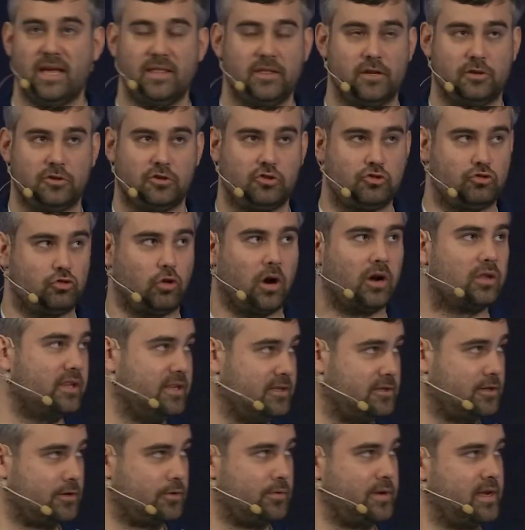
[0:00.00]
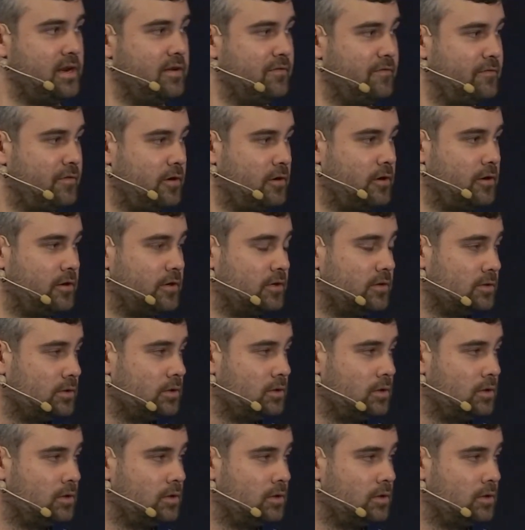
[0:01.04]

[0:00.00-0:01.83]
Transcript: and they're struggling to create a third,